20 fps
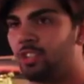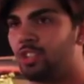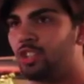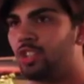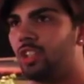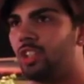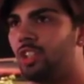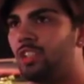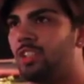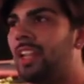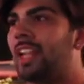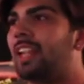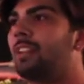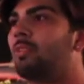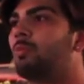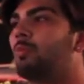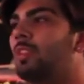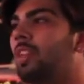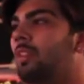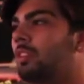shirt, like
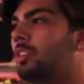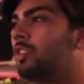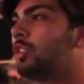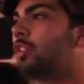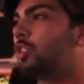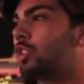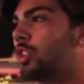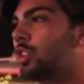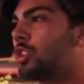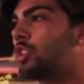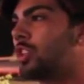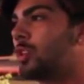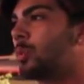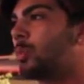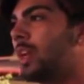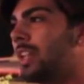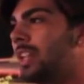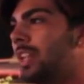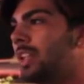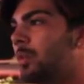the
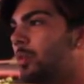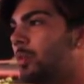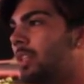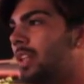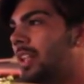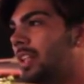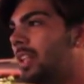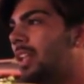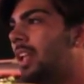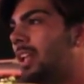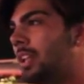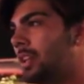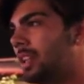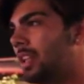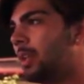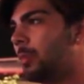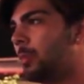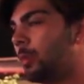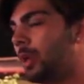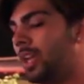traditional wear that
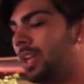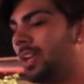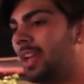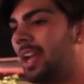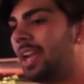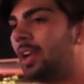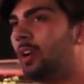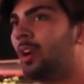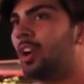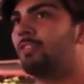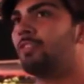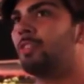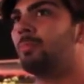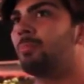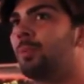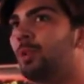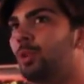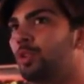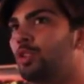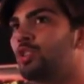they wear. I got it
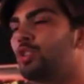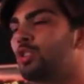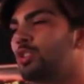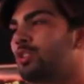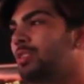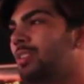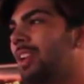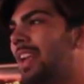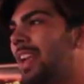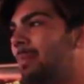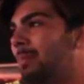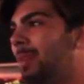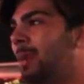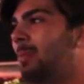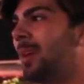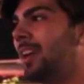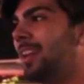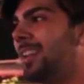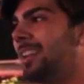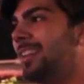from Bhuj,
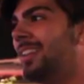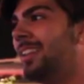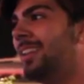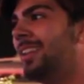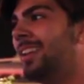Ahmedabad.